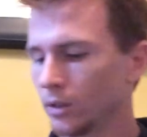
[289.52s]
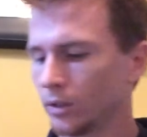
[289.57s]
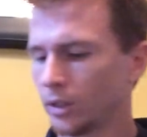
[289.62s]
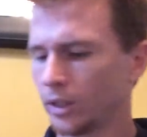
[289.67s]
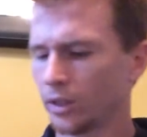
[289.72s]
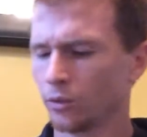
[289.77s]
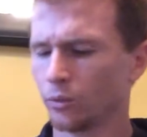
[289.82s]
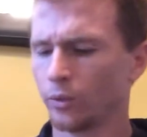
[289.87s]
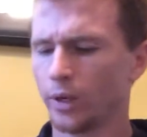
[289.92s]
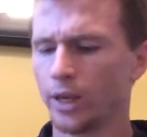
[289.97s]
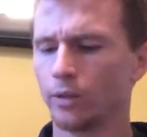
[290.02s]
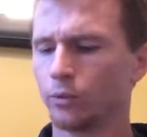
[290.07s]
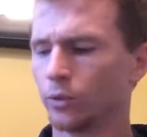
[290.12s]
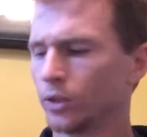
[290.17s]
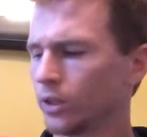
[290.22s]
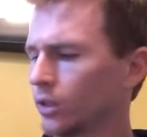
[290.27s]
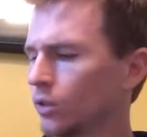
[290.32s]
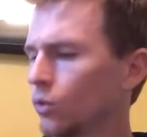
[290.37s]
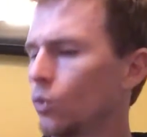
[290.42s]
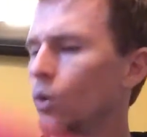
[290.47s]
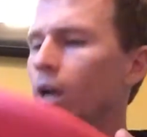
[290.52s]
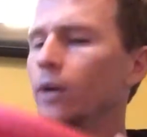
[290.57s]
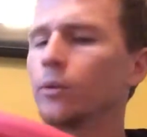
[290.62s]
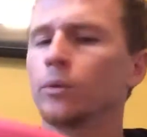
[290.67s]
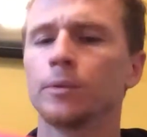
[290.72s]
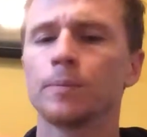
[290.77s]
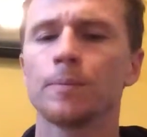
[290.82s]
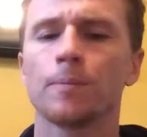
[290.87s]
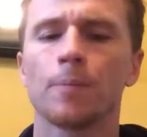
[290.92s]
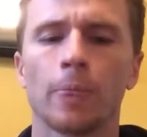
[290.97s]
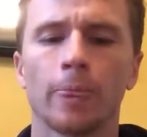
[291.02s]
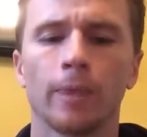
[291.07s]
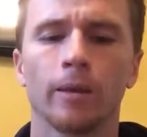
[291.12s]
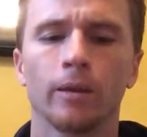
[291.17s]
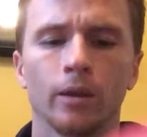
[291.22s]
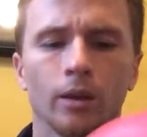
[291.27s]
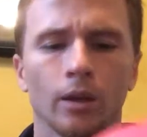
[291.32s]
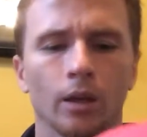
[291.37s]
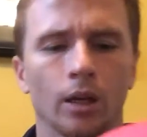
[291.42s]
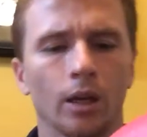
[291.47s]
Now the red one and the white one,
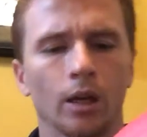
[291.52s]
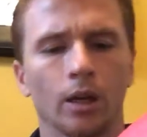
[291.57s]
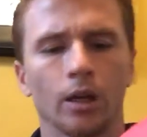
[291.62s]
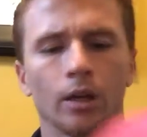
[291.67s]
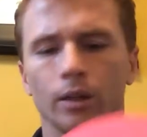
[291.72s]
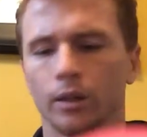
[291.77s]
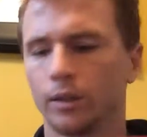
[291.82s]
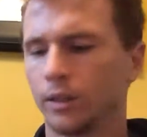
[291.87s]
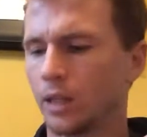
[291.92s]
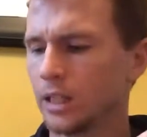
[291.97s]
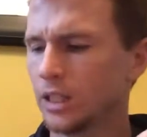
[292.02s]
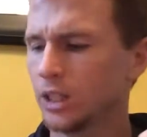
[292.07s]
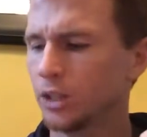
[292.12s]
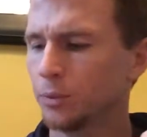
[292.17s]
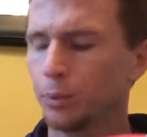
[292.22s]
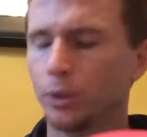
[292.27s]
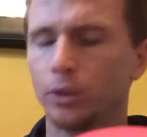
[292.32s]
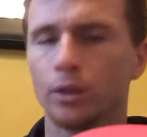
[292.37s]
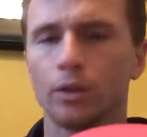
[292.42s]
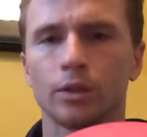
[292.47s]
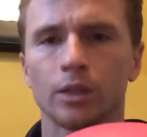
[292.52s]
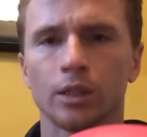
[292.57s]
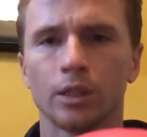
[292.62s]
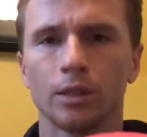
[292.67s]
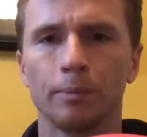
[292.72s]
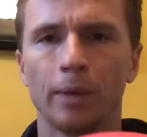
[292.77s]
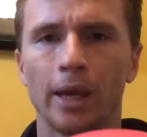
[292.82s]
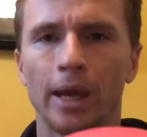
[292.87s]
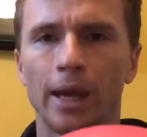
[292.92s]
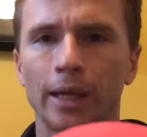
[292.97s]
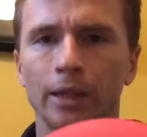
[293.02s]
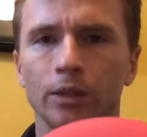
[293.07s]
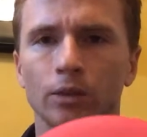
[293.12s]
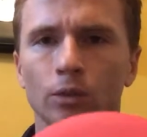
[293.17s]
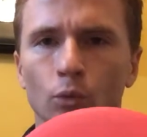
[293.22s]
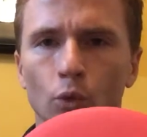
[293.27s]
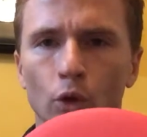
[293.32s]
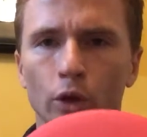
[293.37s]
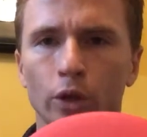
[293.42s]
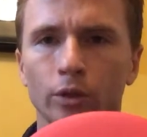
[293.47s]
I just put those in the bag, so
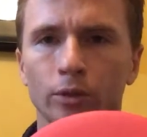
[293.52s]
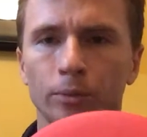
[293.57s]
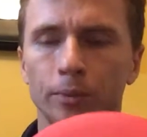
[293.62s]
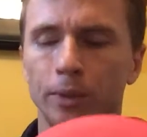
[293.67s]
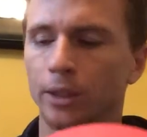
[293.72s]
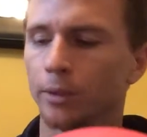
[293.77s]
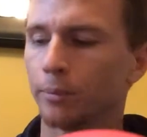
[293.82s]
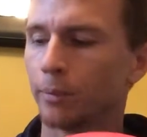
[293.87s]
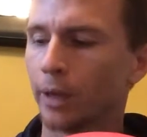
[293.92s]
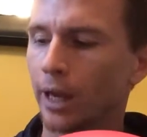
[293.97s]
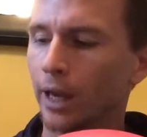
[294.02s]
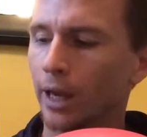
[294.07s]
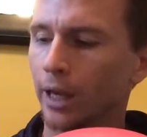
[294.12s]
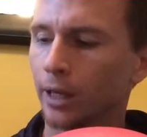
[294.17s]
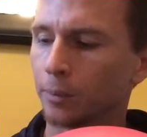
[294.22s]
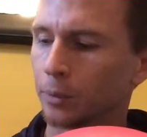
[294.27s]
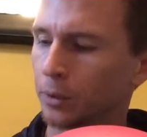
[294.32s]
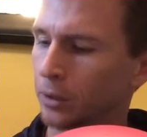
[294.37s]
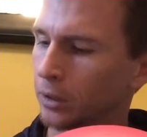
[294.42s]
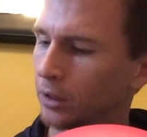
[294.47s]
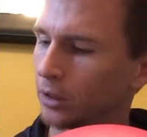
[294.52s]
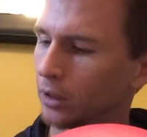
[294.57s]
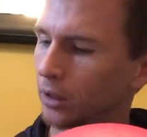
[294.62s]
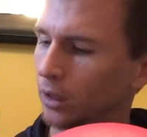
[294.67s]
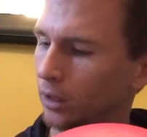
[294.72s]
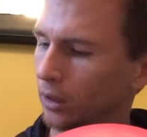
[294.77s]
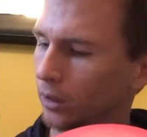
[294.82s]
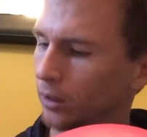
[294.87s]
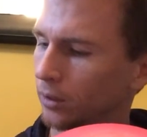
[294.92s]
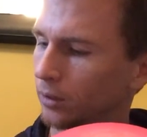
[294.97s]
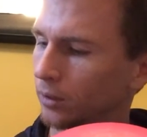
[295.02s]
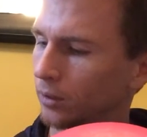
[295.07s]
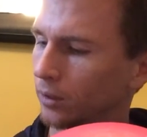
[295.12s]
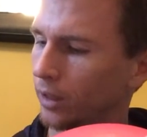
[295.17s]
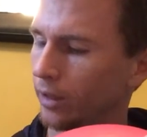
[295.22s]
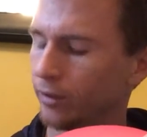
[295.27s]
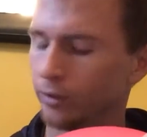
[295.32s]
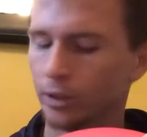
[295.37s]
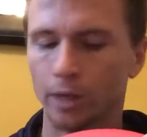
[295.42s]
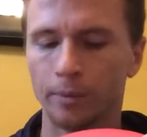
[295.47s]
I'm working them in the bag, but
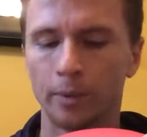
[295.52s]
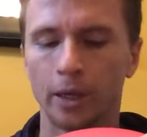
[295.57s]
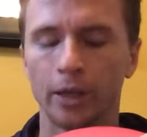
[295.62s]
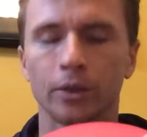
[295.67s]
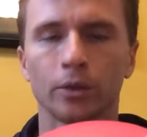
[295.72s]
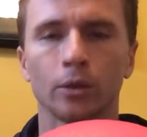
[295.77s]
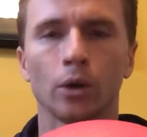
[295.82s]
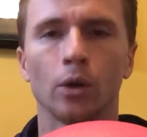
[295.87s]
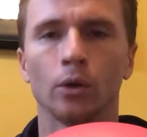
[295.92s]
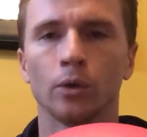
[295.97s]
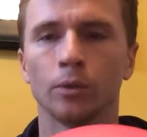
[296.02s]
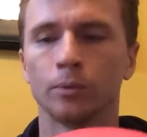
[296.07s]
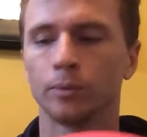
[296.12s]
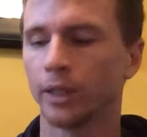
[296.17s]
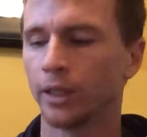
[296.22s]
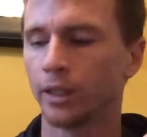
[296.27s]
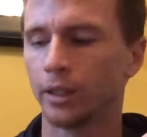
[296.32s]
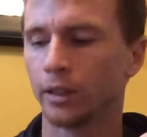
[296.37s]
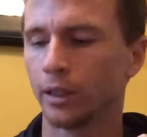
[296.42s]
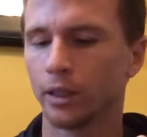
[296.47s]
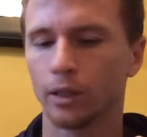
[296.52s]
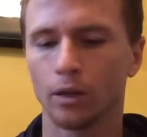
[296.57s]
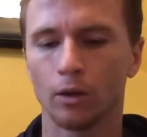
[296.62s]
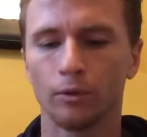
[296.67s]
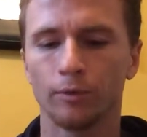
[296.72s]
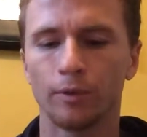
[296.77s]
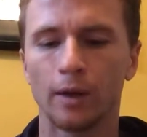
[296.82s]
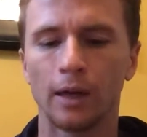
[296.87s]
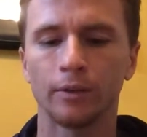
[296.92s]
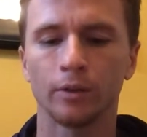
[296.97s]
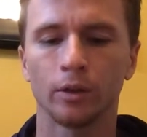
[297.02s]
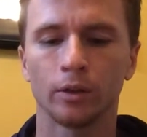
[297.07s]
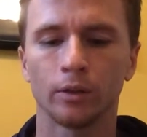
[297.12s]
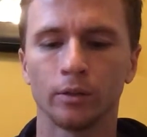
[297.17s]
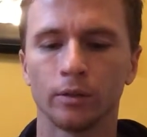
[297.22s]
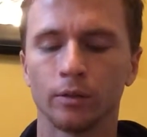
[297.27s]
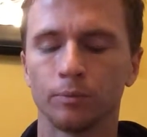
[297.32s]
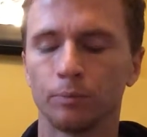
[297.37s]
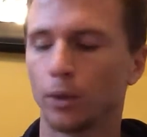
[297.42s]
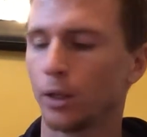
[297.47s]
every time I throw them, they go
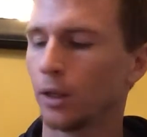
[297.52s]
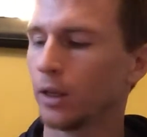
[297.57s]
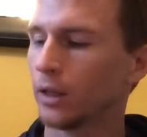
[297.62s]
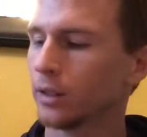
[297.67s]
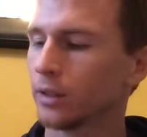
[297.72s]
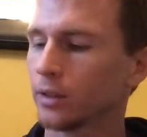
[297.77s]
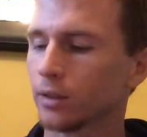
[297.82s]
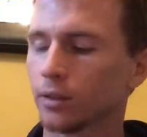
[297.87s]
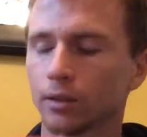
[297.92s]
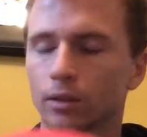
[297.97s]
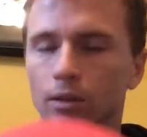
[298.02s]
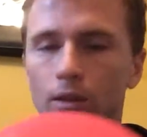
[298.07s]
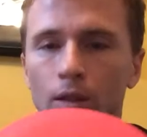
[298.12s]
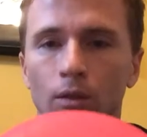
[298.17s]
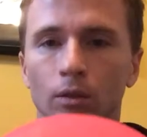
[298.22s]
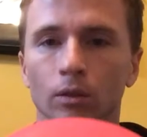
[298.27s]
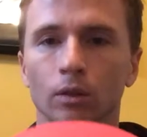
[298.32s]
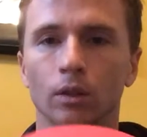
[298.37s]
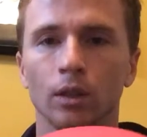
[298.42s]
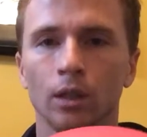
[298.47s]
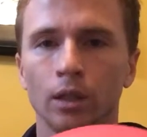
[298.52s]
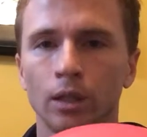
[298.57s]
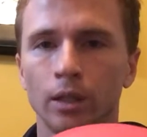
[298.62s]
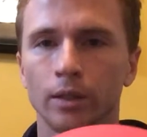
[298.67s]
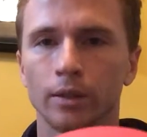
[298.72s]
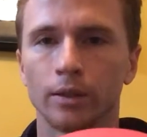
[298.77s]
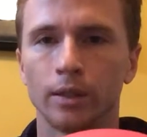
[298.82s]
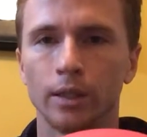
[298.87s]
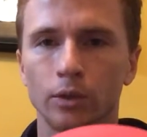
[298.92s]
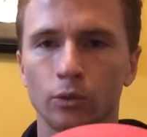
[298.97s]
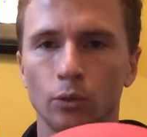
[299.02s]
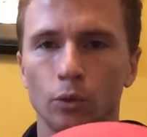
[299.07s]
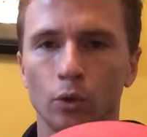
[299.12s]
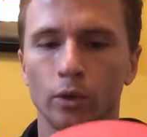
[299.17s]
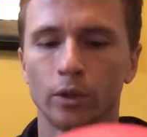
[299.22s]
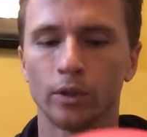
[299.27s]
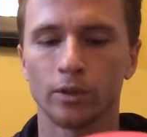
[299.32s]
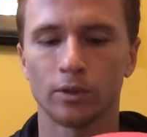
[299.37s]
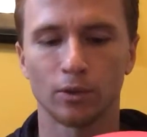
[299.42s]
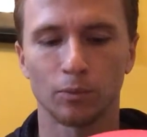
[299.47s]
500 plus, so these
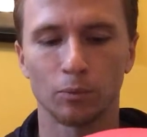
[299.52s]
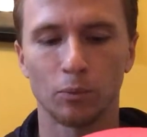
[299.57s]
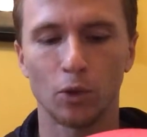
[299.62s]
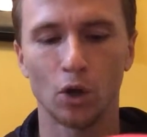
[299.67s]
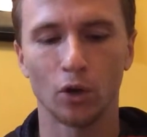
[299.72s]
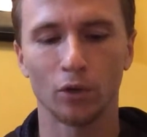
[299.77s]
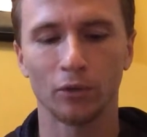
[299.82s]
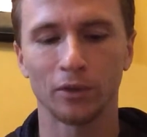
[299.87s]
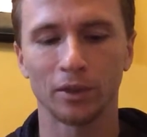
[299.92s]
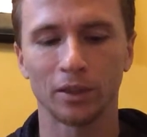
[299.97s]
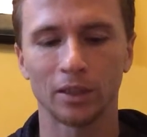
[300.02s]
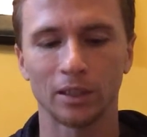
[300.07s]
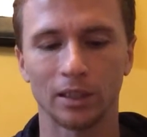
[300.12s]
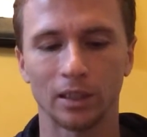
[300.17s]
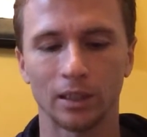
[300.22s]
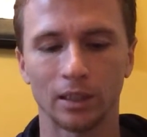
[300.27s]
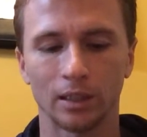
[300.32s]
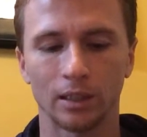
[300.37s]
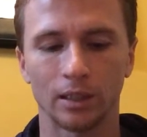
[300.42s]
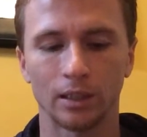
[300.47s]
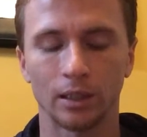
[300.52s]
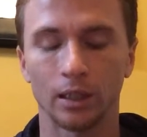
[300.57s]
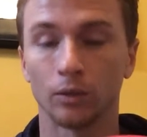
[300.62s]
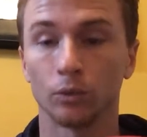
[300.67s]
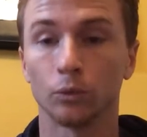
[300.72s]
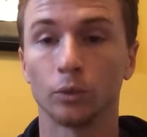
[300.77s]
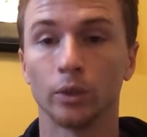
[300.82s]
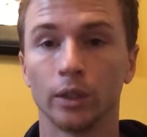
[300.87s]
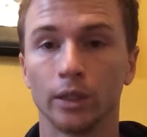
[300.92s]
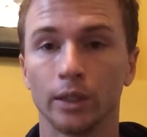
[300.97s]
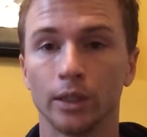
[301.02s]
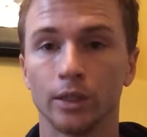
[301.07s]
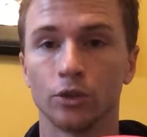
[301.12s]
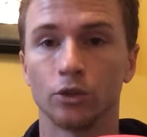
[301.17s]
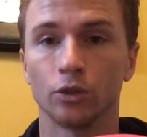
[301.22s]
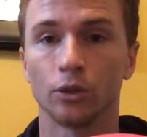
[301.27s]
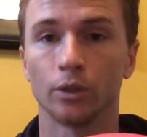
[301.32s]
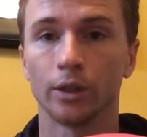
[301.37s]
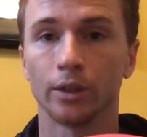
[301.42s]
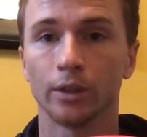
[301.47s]
Wardens are perfect, and I really
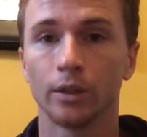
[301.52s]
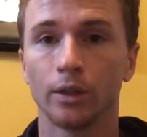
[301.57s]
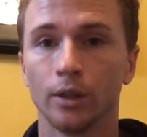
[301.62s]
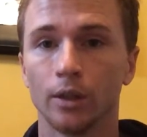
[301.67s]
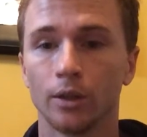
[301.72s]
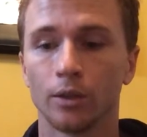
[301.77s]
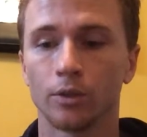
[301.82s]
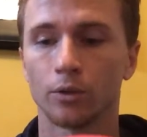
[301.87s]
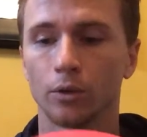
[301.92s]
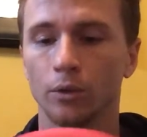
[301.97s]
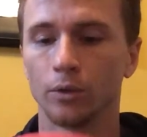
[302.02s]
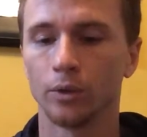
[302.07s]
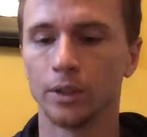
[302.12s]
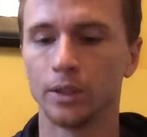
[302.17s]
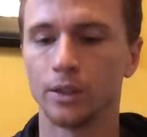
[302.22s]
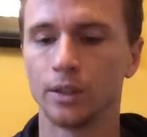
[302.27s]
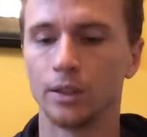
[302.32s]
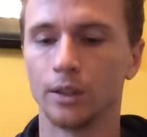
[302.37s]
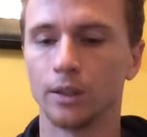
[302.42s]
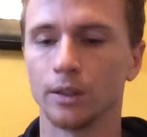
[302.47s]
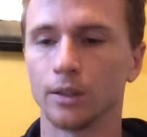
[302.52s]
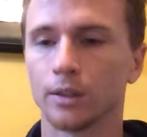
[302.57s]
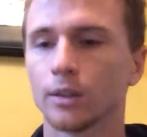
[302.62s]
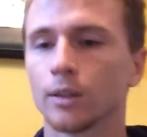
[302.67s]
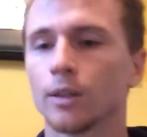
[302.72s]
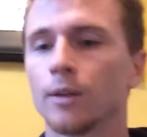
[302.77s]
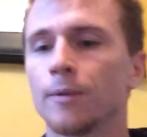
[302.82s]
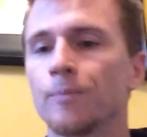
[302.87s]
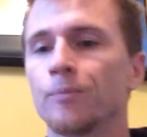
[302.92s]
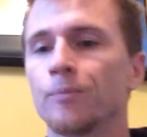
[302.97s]
enjoy throwing these discs.